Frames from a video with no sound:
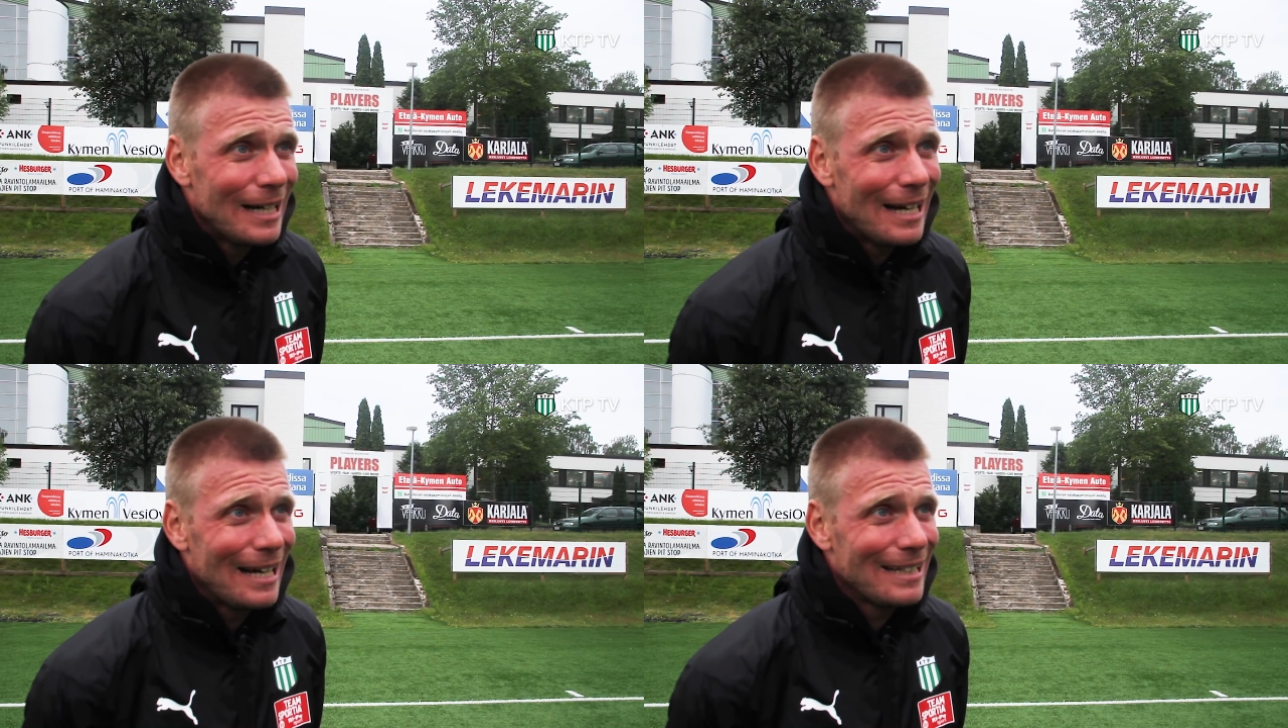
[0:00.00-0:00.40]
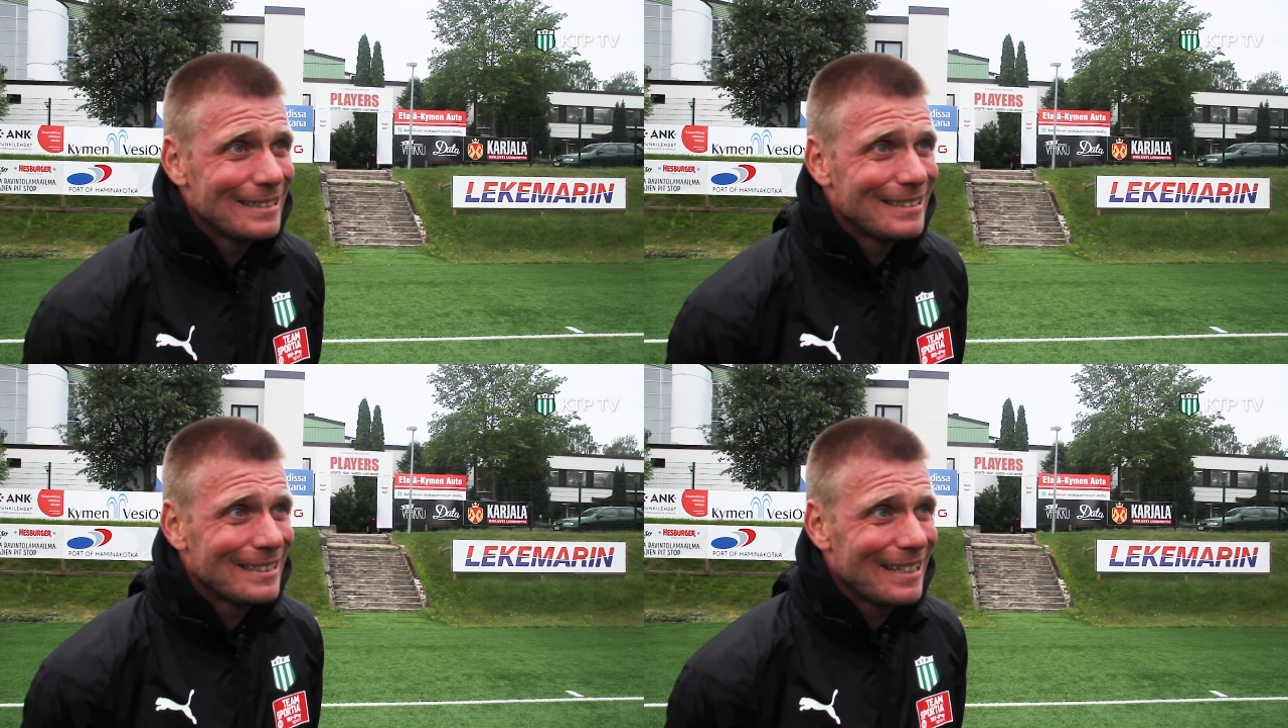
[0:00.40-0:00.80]

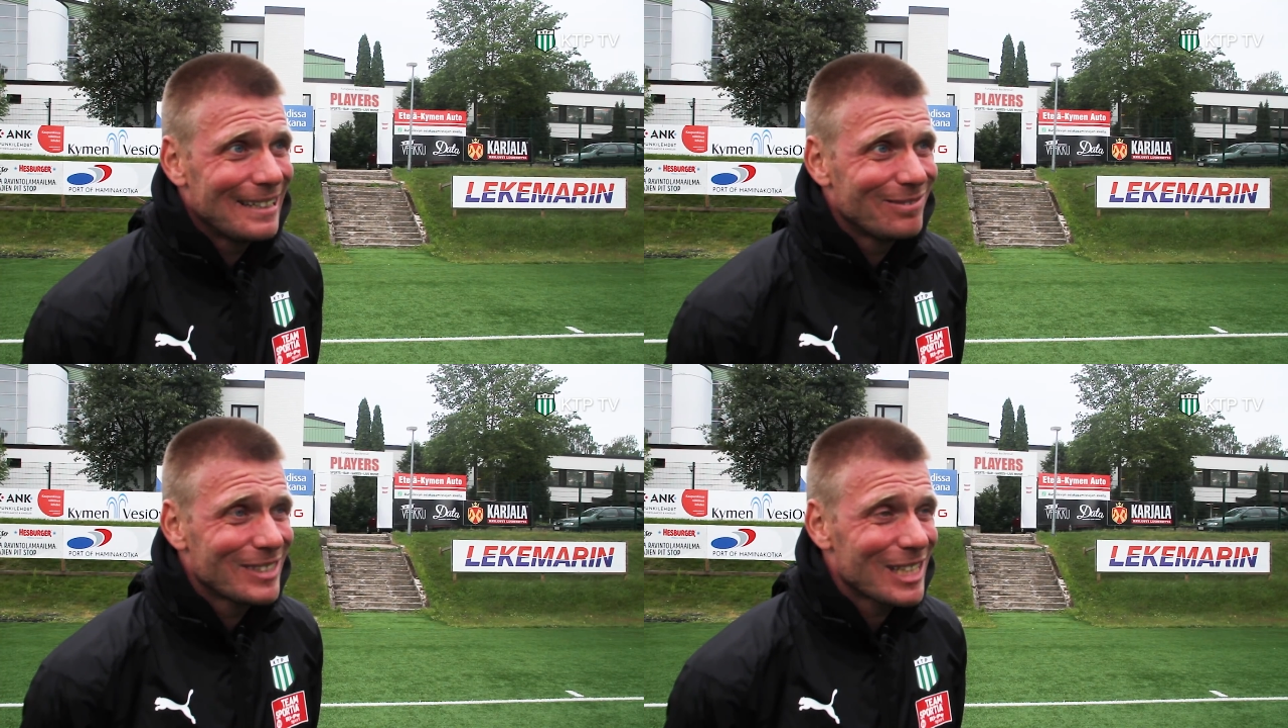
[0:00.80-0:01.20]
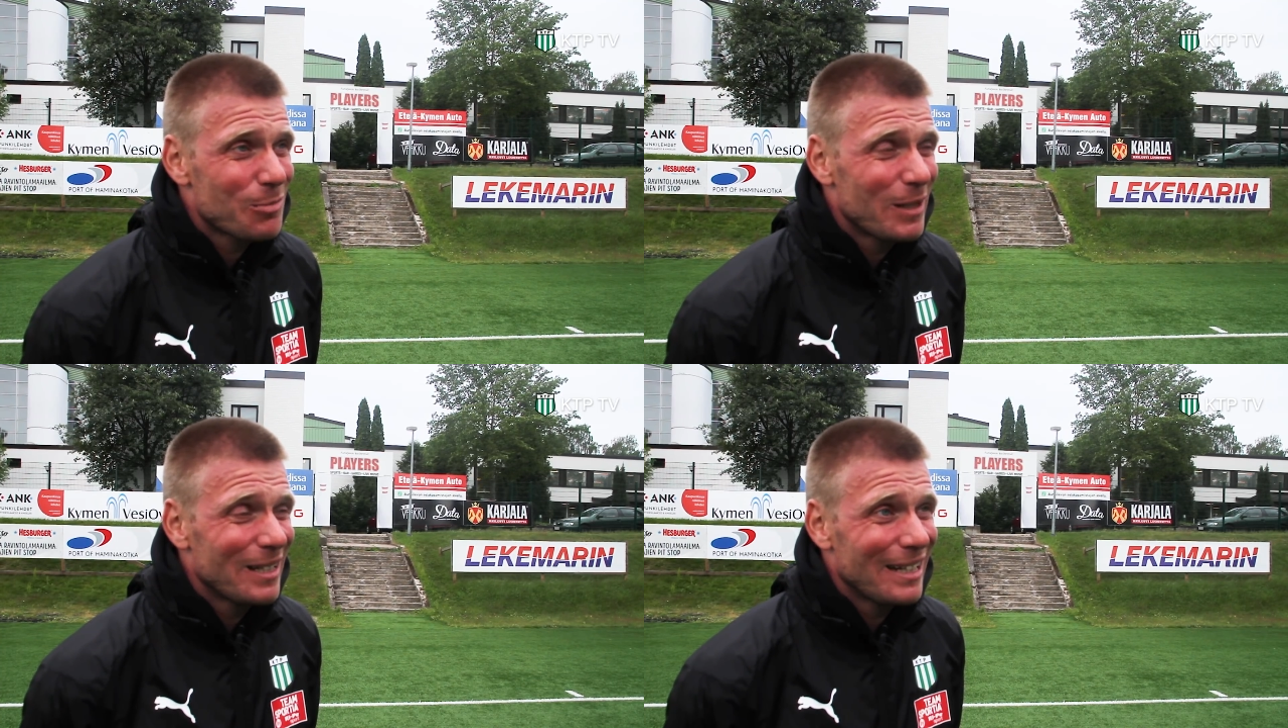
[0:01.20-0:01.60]
And that's
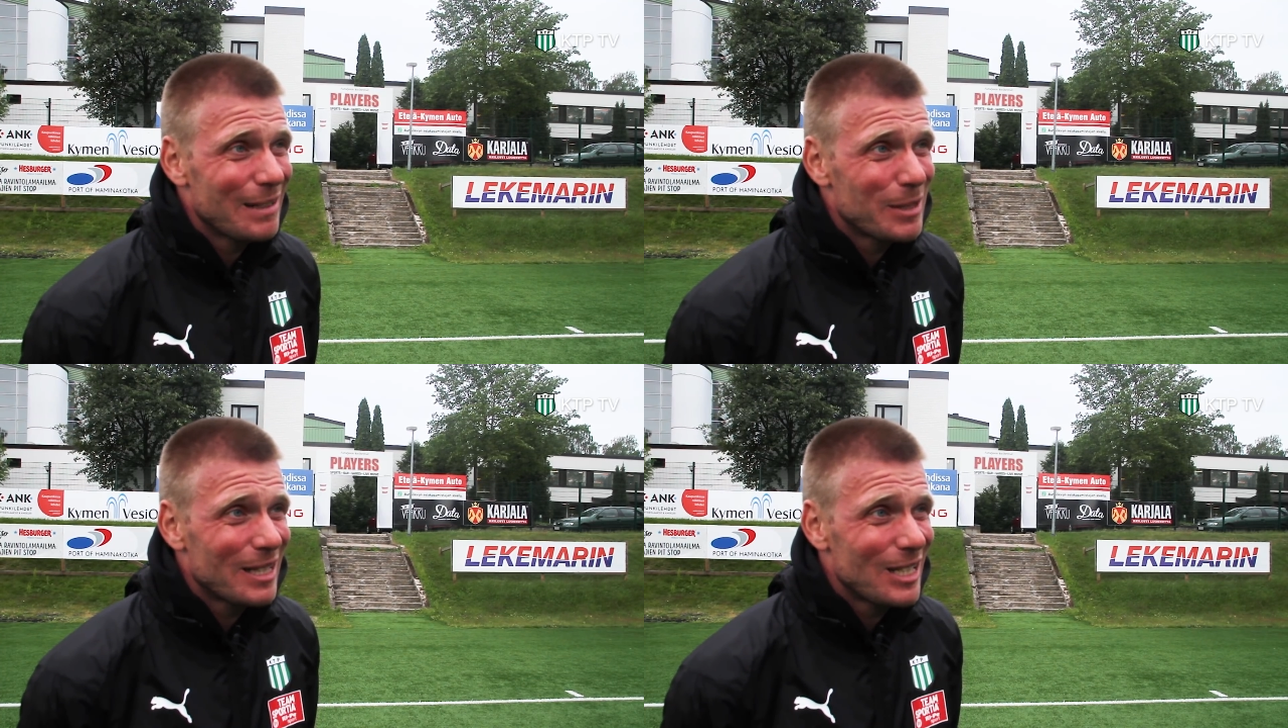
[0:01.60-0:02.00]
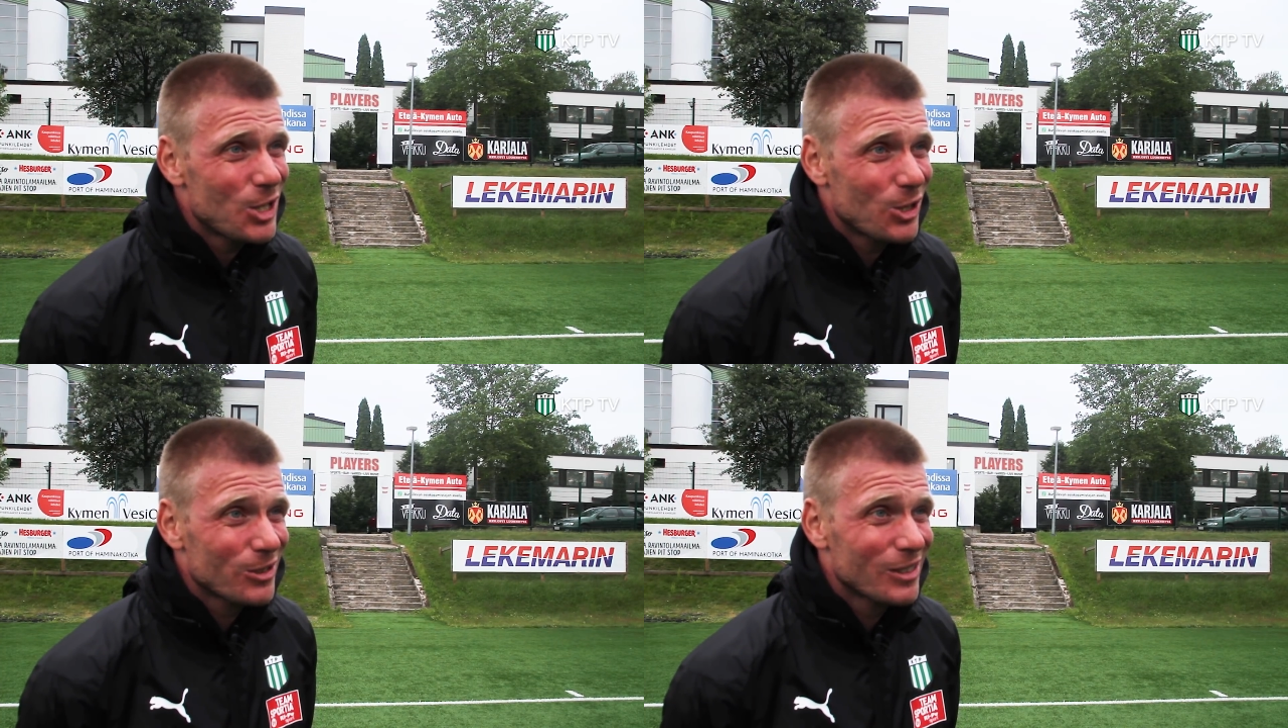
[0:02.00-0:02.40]
been a little bit issue.